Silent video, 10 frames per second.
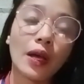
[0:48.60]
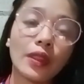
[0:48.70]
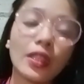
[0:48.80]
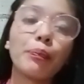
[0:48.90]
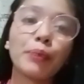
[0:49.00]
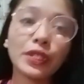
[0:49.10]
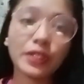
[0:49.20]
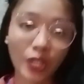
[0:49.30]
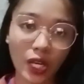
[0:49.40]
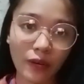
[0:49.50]
the
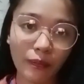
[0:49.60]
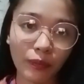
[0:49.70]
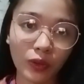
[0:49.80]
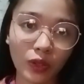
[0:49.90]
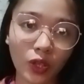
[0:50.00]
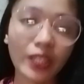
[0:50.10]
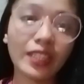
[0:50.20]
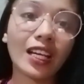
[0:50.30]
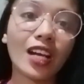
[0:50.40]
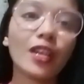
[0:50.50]
person or
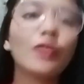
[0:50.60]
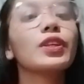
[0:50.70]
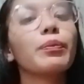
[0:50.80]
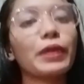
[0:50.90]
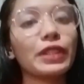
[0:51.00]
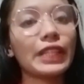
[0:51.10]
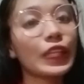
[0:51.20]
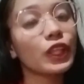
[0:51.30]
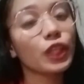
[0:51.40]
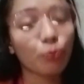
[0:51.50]
the
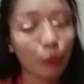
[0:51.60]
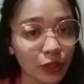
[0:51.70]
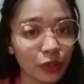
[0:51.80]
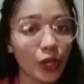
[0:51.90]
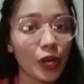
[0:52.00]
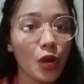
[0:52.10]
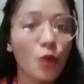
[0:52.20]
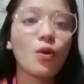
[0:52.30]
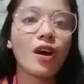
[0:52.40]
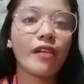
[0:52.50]
particular person
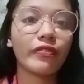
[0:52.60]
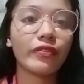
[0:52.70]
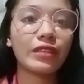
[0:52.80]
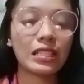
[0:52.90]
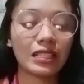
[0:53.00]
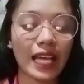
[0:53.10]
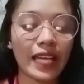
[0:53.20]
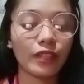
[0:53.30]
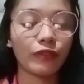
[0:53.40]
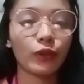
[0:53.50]
who have this
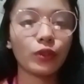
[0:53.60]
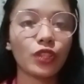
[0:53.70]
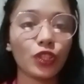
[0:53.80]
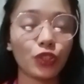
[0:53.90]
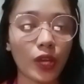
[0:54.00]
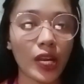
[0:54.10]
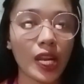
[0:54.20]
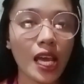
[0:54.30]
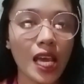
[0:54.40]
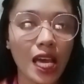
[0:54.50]
kind of
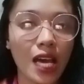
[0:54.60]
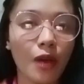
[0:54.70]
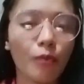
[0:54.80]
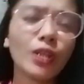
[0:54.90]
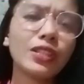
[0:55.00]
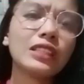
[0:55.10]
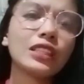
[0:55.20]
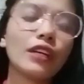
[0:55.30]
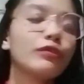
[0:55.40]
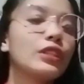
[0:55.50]
condition.
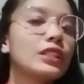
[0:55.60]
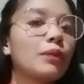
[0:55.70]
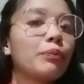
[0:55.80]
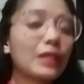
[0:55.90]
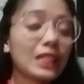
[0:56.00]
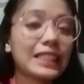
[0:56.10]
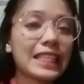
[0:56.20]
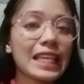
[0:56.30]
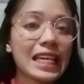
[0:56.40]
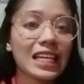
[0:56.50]
Models of
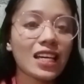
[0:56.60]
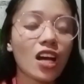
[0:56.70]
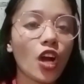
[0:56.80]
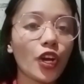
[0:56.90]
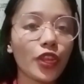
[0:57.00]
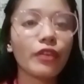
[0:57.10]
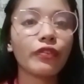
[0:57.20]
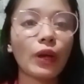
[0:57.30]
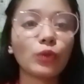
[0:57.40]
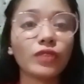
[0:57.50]
disability are the
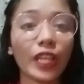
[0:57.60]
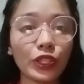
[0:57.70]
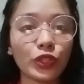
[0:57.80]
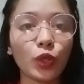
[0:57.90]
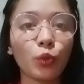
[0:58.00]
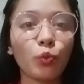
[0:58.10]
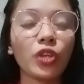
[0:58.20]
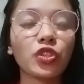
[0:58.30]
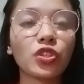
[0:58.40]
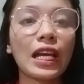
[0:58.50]
foundation
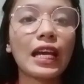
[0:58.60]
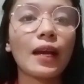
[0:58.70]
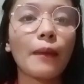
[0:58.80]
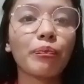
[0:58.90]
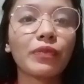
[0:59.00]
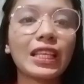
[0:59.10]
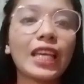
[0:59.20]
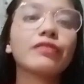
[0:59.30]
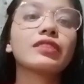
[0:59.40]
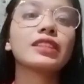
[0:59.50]
which
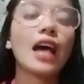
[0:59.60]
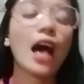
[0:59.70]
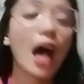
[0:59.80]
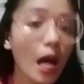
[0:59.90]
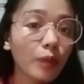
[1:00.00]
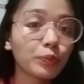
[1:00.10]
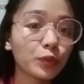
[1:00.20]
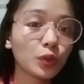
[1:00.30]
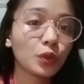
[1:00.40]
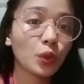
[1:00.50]
gives
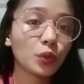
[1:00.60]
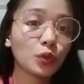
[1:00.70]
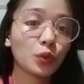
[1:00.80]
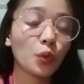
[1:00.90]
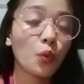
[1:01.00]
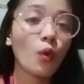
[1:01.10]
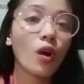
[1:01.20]
help to those who